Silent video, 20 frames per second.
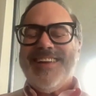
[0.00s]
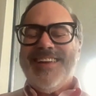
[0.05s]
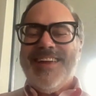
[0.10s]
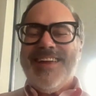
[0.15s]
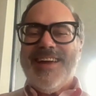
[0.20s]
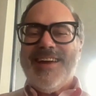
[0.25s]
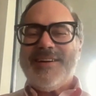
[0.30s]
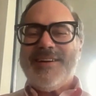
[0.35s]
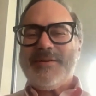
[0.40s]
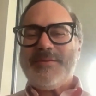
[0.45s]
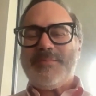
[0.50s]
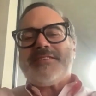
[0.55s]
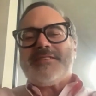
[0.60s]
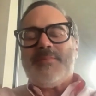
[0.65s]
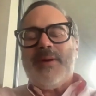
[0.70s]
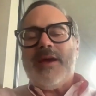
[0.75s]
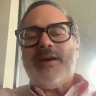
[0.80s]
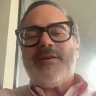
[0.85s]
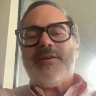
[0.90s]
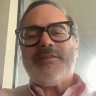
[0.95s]
Yeah.
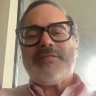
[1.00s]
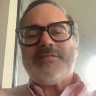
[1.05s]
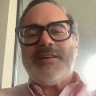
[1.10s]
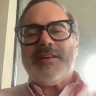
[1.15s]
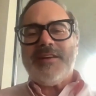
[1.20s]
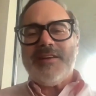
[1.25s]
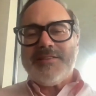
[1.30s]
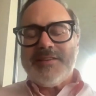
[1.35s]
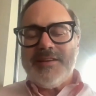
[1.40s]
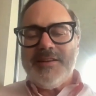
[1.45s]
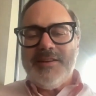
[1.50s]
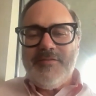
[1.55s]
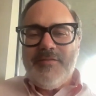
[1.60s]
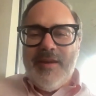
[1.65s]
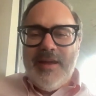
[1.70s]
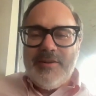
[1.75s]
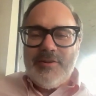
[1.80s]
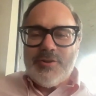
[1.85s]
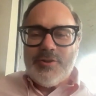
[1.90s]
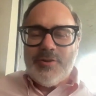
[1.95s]
Parenting is an
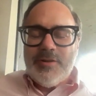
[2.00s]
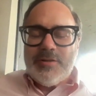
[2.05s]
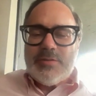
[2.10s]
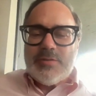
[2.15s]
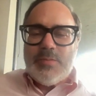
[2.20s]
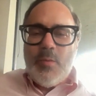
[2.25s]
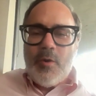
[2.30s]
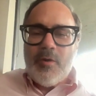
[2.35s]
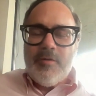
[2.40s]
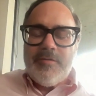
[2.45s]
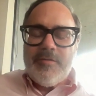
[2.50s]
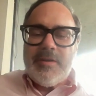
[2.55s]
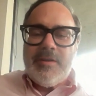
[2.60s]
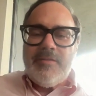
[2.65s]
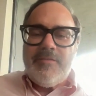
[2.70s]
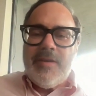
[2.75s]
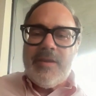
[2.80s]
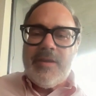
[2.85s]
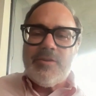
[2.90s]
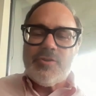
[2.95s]
adventure. It's more of an
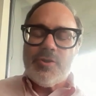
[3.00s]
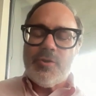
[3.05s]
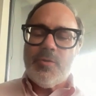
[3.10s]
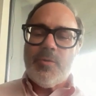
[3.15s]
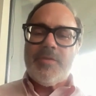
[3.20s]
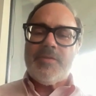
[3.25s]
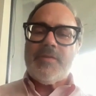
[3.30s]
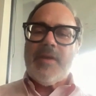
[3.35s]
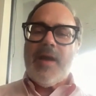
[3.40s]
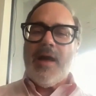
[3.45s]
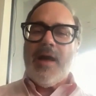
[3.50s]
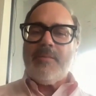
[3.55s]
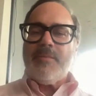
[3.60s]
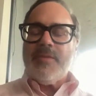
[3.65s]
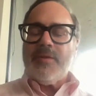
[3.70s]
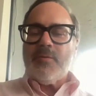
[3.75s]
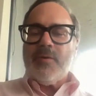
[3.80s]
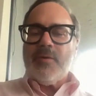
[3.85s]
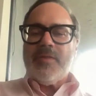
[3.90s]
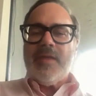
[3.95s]
adventure with Tom
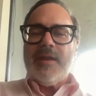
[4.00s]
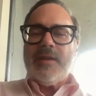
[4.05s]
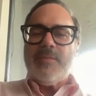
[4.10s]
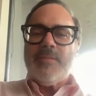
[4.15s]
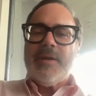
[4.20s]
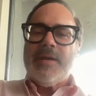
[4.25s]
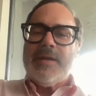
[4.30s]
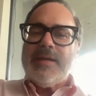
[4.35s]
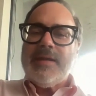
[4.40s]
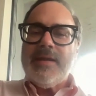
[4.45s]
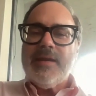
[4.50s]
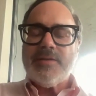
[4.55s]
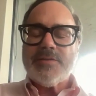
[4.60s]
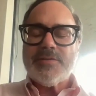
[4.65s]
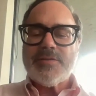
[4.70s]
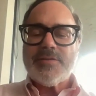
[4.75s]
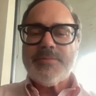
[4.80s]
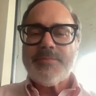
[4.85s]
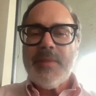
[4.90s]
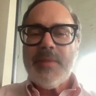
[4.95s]
than with anybody
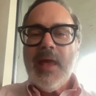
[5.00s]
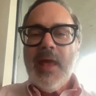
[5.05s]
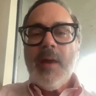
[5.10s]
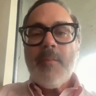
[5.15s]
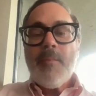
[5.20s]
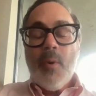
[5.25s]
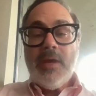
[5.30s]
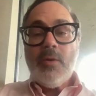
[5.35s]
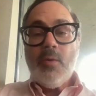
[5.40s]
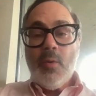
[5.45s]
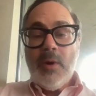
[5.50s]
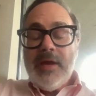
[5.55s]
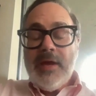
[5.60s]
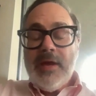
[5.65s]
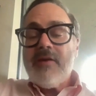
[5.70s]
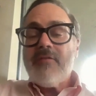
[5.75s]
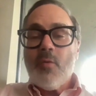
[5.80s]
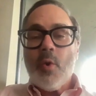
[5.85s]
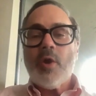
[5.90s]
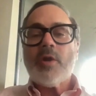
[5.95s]
else. But we
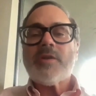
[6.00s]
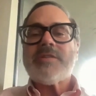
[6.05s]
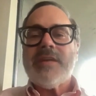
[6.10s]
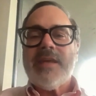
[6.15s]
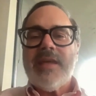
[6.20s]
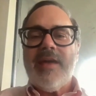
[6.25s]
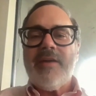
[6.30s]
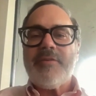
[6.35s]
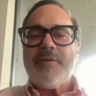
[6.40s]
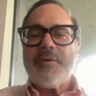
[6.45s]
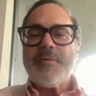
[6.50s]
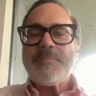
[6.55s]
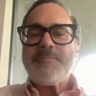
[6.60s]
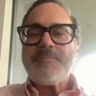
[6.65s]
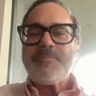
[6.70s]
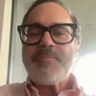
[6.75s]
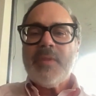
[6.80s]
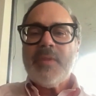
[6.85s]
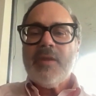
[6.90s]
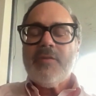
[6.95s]
have worked together
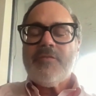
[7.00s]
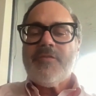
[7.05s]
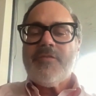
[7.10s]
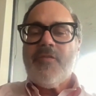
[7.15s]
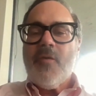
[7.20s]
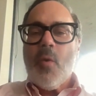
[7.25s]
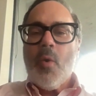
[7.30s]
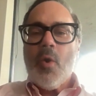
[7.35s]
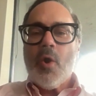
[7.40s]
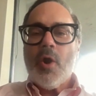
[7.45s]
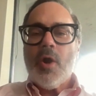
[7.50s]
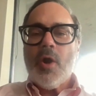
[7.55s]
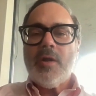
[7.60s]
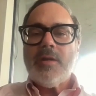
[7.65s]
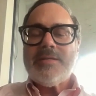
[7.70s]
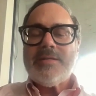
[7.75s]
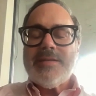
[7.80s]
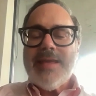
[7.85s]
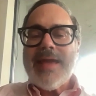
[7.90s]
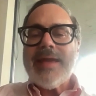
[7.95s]
for
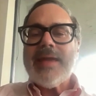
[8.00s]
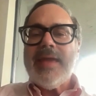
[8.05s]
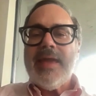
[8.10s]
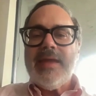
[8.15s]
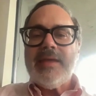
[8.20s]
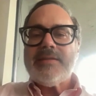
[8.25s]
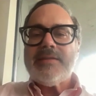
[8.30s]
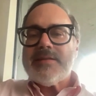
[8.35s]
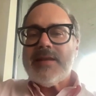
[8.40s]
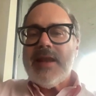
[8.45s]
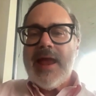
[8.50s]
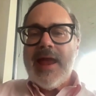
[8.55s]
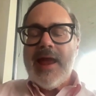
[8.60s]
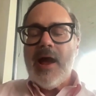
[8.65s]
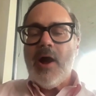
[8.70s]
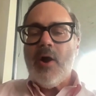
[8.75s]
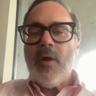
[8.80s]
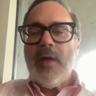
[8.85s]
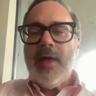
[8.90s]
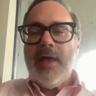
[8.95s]
decades
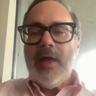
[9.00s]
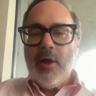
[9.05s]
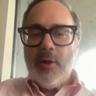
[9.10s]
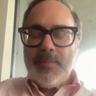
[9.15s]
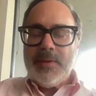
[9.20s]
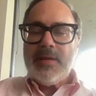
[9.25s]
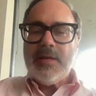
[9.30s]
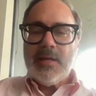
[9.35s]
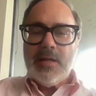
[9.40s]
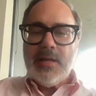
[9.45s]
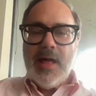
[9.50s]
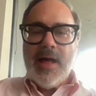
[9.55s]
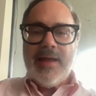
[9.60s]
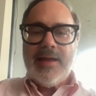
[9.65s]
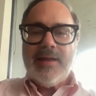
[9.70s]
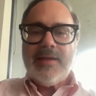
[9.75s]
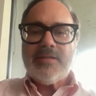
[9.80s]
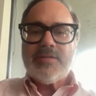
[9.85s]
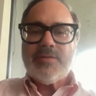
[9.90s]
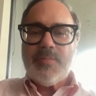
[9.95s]
now, helping
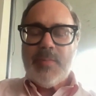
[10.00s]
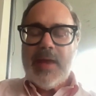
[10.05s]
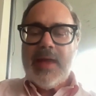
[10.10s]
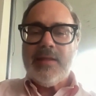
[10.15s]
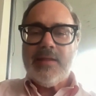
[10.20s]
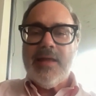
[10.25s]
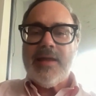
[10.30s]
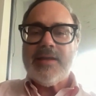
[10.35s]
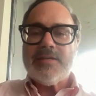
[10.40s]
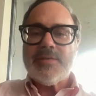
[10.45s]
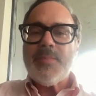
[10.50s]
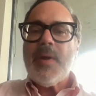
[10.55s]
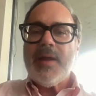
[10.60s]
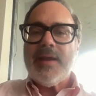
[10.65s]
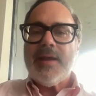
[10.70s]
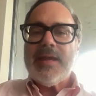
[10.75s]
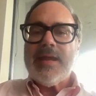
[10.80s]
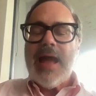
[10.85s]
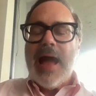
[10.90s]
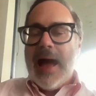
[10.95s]
clients pay less
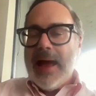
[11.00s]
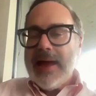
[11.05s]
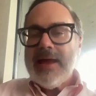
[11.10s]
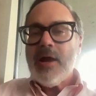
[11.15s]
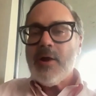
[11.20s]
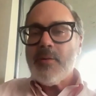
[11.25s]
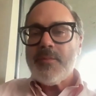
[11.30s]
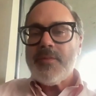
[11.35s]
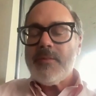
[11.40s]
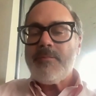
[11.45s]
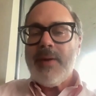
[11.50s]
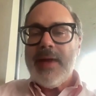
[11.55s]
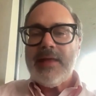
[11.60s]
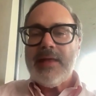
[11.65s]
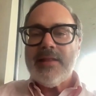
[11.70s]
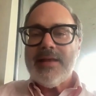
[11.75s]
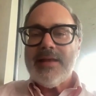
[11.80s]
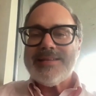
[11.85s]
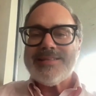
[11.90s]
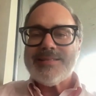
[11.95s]
money. I help them
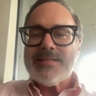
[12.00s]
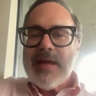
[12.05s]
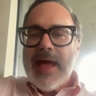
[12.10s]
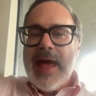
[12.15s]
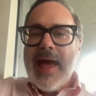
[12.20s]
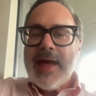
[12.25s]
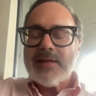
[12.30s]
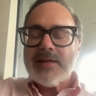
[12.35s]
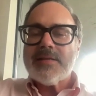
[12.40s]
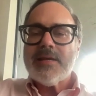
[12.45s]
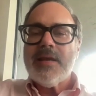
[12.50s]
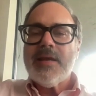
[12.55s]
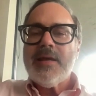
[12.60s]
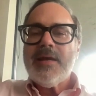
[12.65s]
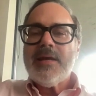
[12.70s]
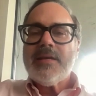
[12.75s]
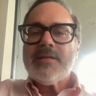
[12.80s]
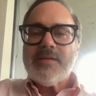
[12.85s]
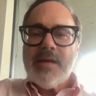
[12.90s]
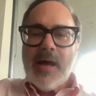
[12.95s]
pay less tax.
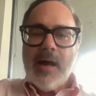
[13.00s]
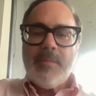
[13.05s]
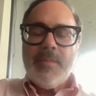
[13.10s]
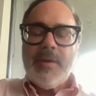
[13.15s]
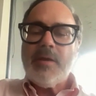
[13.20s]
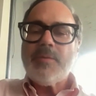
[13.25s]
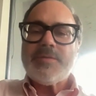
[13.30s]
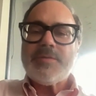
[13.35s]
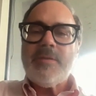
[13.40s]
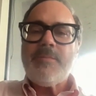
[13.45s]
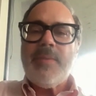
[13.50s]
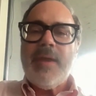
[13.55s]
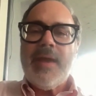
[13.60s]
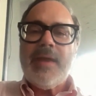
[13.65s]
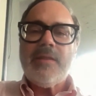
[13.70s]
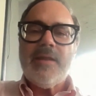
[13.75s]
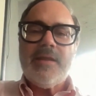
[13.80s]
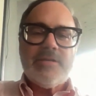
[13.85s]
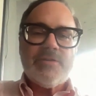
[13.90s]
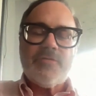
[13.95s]
Tom helps them pay
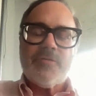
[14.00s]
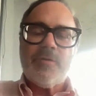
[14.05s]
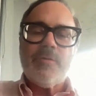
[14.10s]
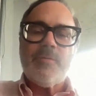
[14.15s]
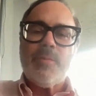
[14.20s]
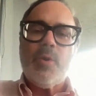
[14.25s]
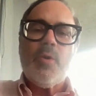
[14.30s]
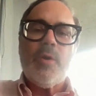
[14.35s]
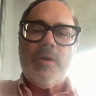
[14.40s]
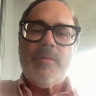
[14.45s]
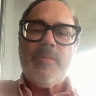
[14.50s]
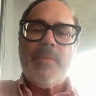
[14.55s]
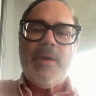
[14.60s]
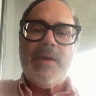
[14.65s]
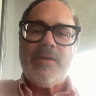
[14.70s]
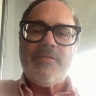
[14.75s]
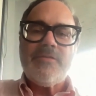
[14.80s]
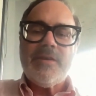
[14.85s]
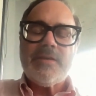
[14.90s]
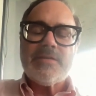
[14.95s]
less for employee
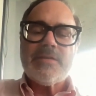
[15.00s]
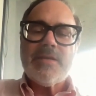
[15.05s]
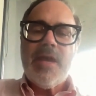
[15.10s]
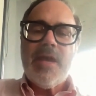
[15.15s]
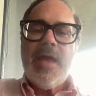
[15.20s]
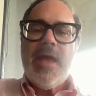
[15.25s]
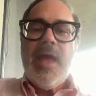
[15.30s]
benefits.